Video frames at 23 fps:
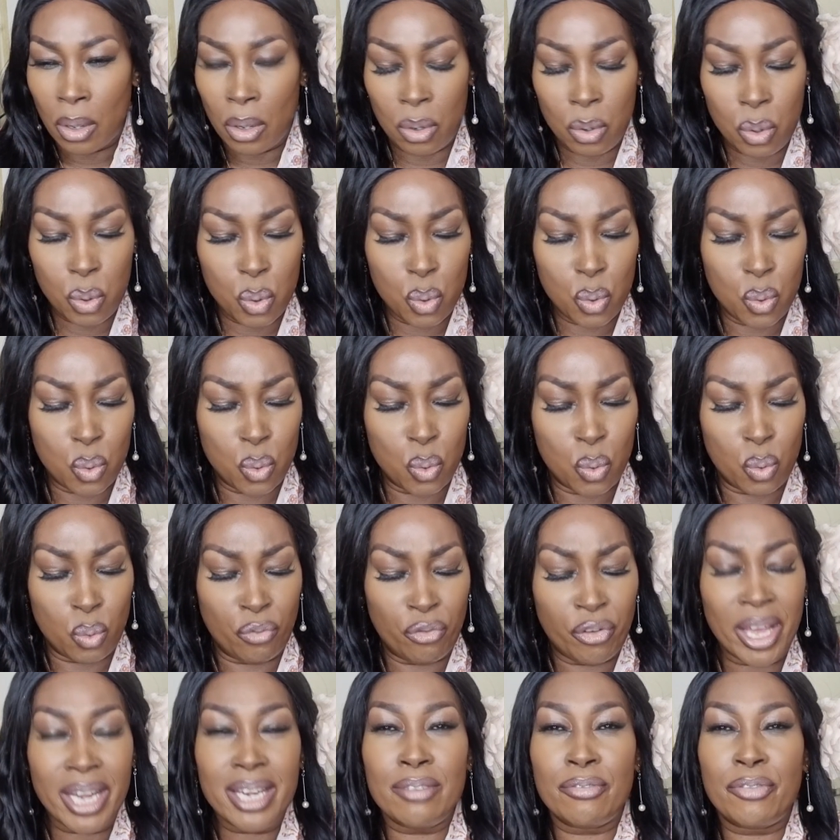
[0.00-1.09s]
Oh,
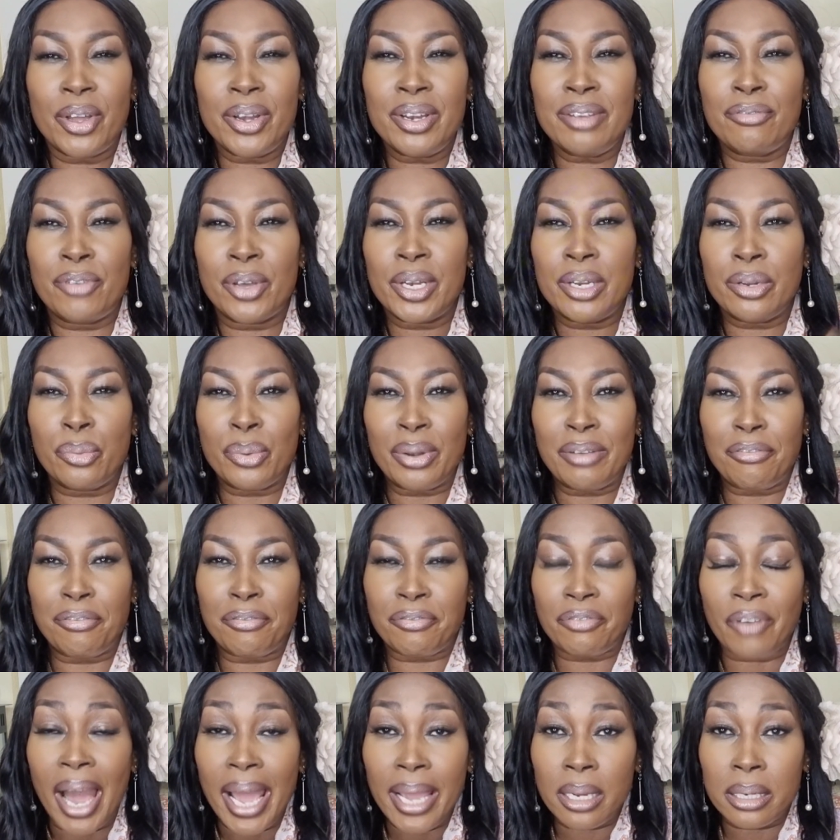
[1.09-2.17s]
very, very, very
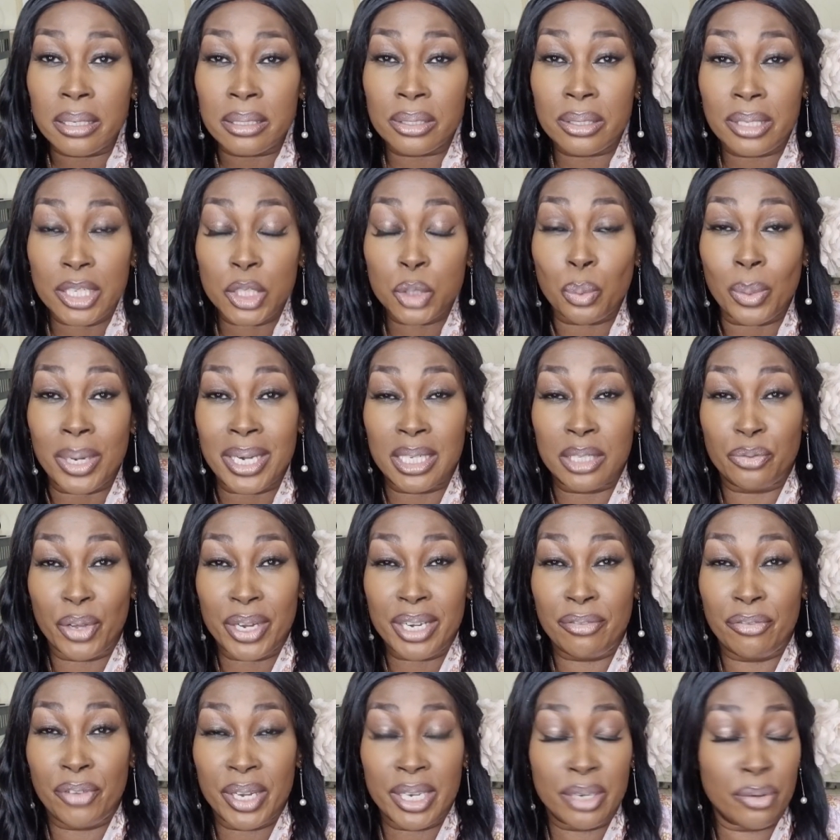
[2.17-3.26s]
refined. This one is
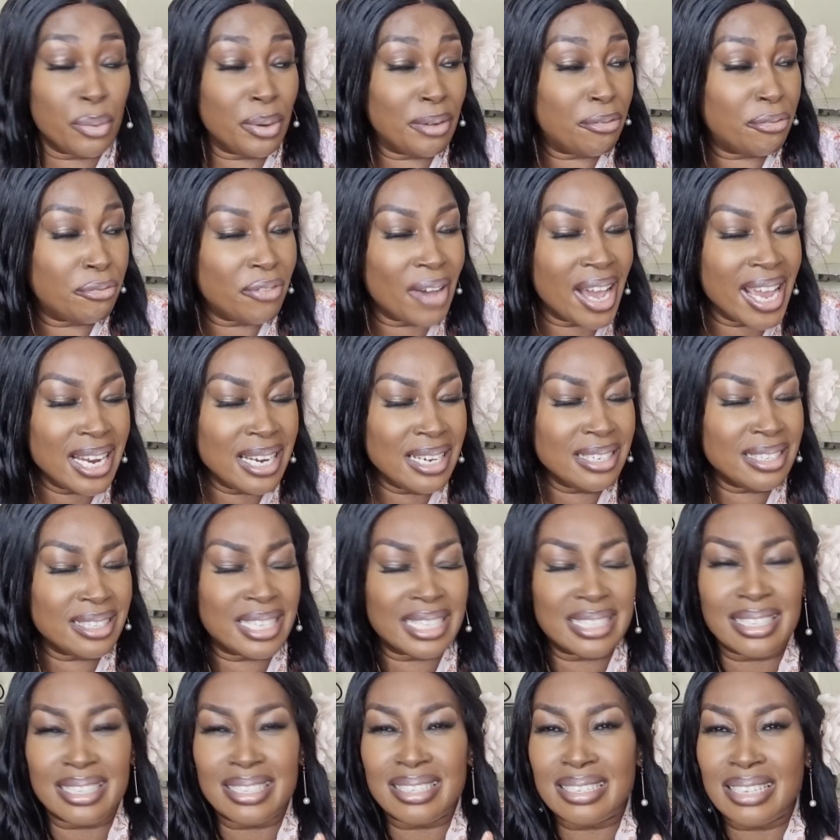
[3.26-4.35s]
very, very refined.
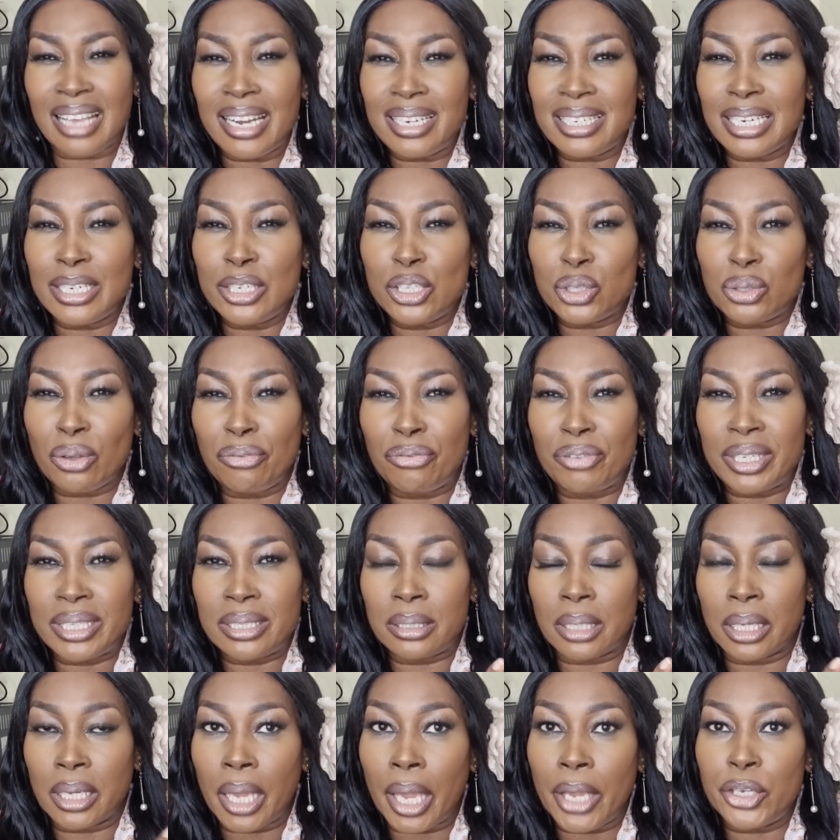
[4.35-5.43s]
There's a certain
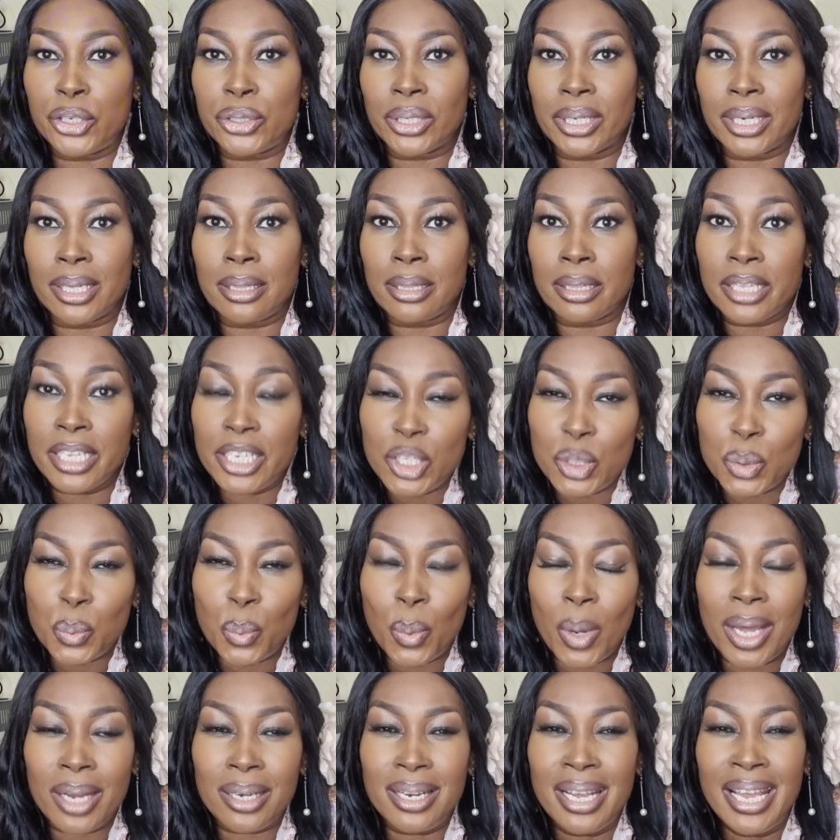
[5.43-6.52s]
sophistication in this
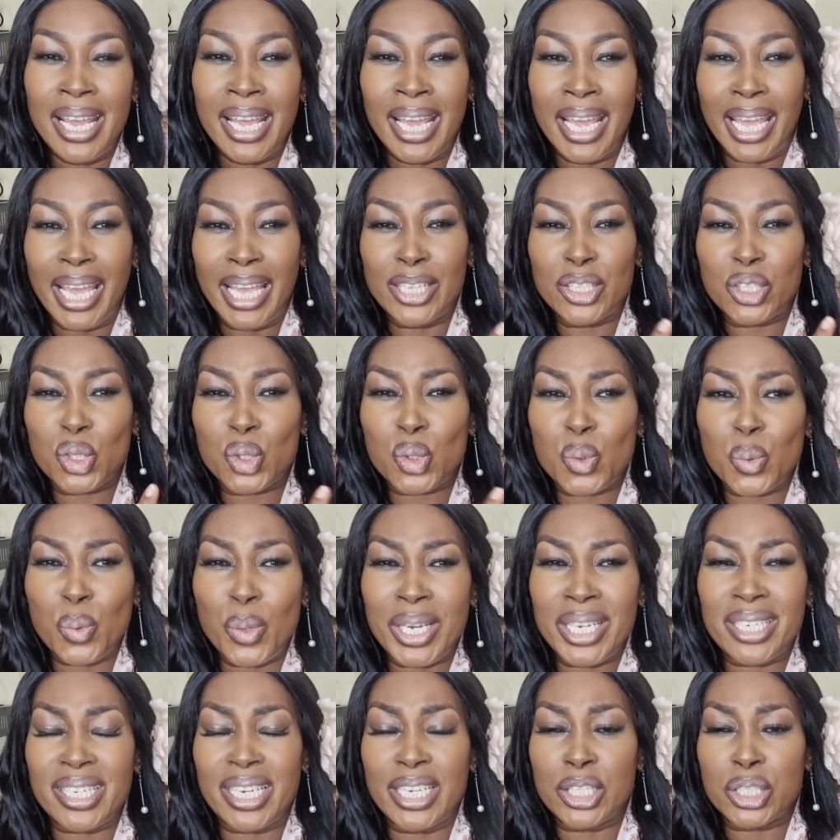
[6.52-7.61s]
one. It's
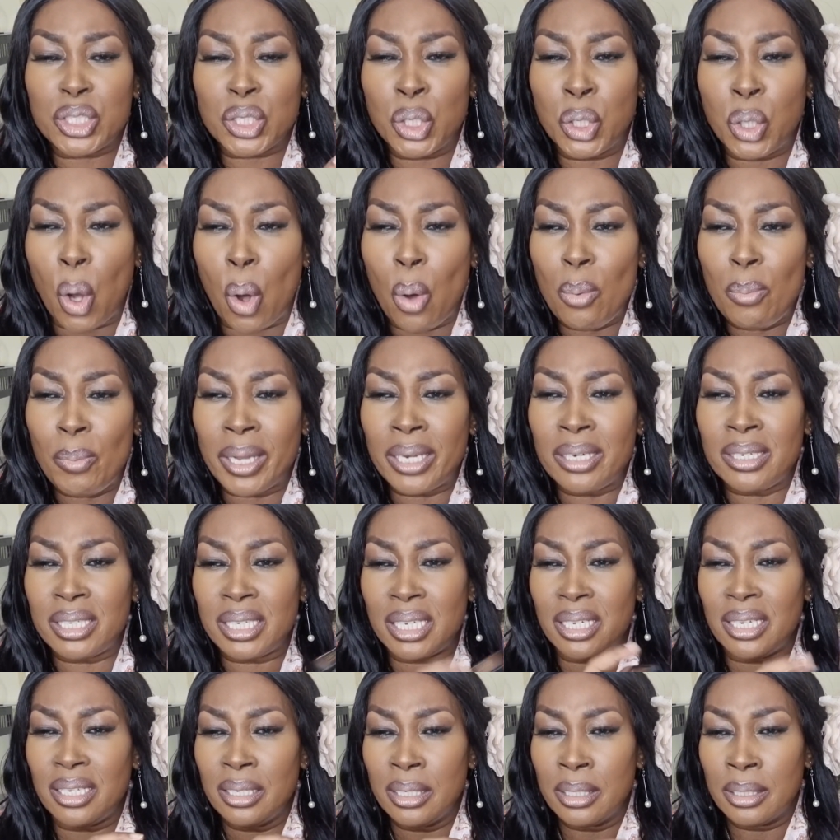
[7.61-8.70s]
sweet. It's
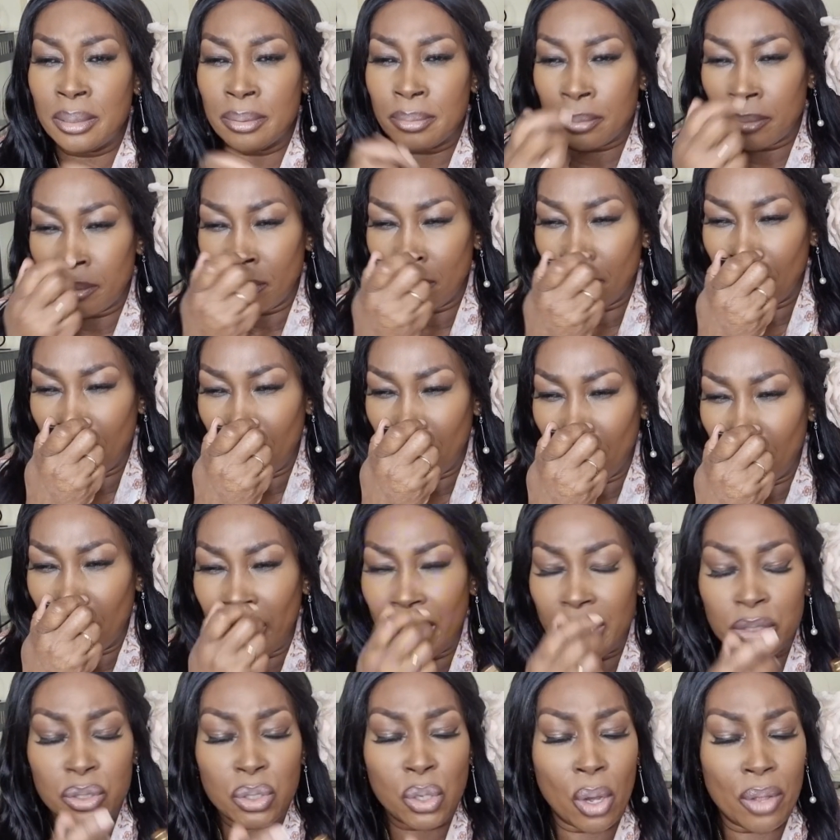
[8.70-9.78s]
gourmandy.
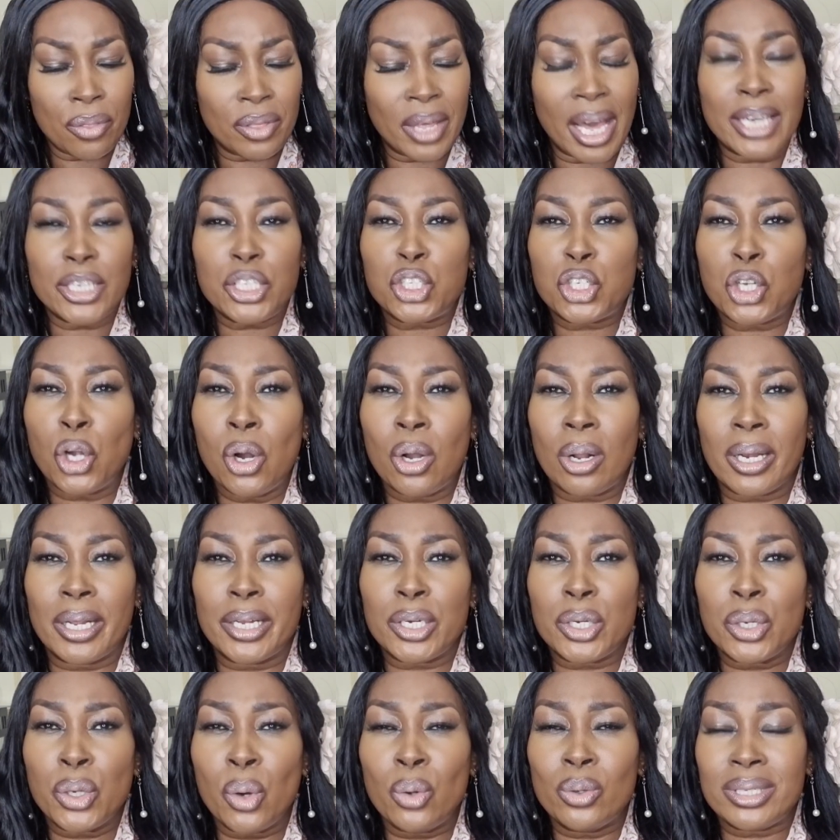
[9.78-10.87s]
It's got that
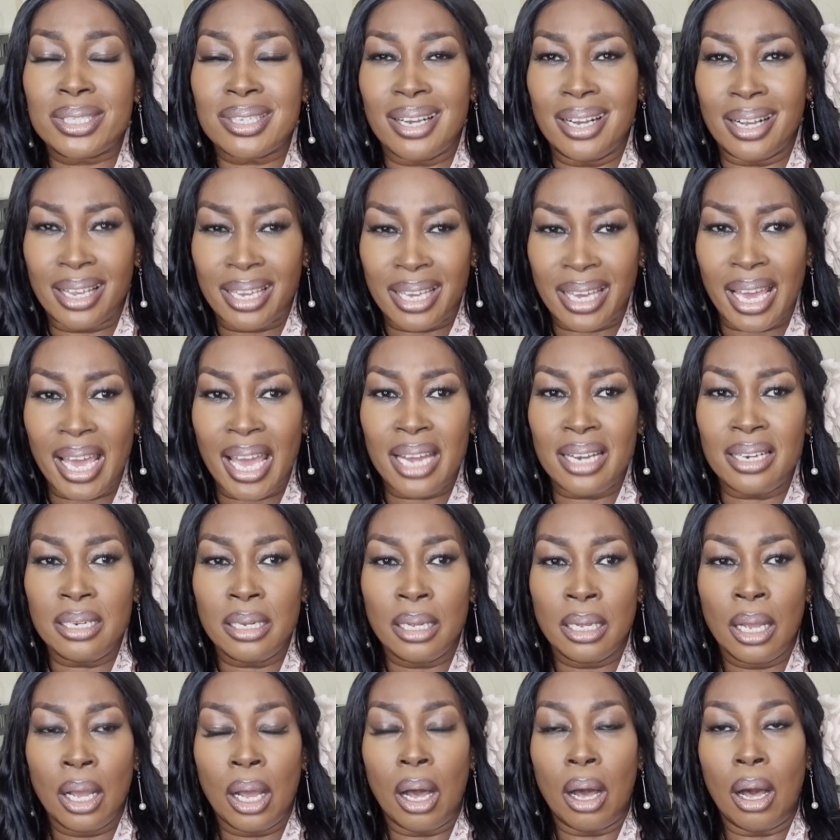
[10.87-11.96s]
chocolate note again.
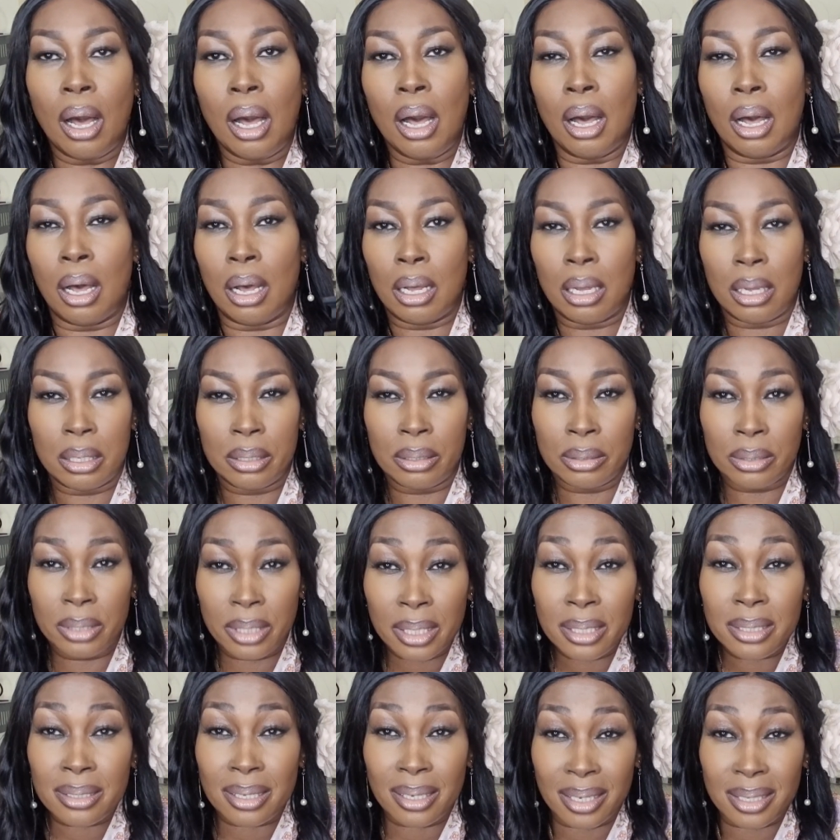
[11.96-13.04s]

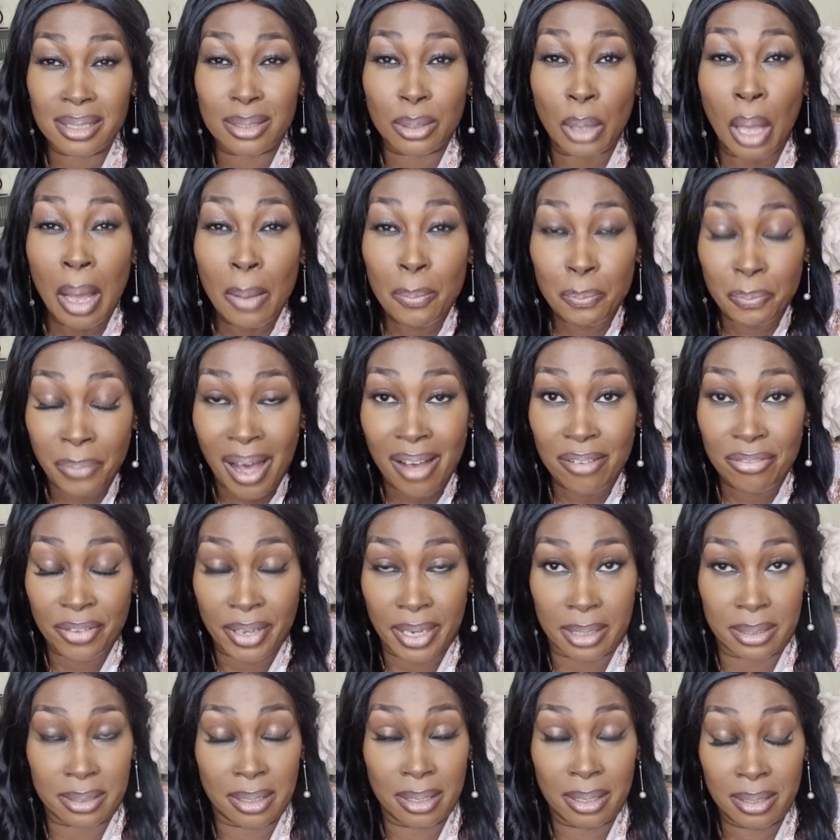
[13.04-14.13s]
This is
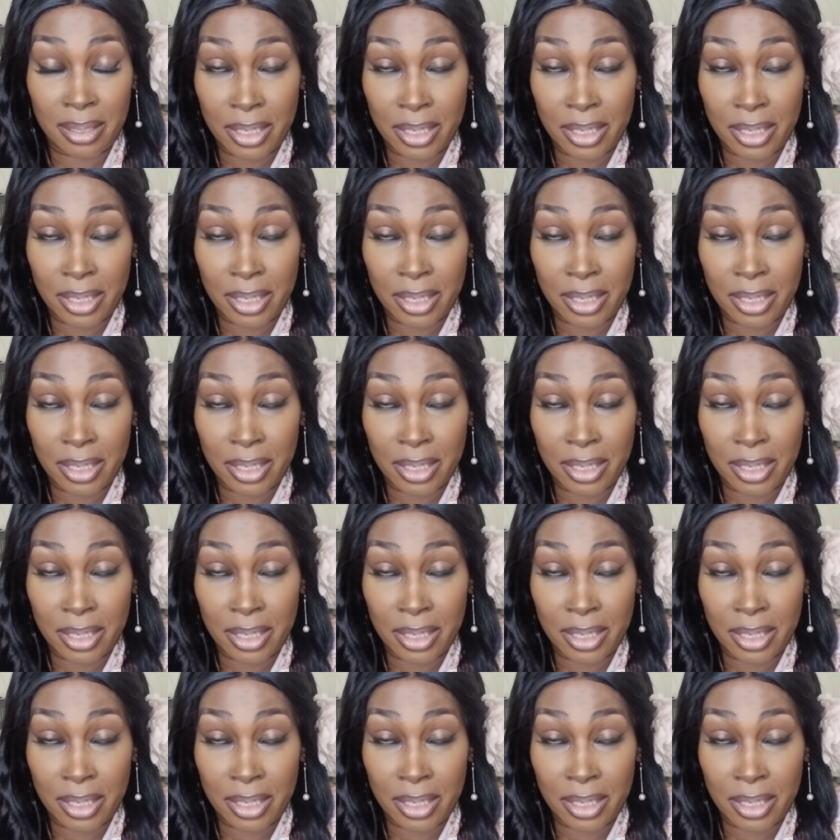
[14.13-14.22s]
perfect.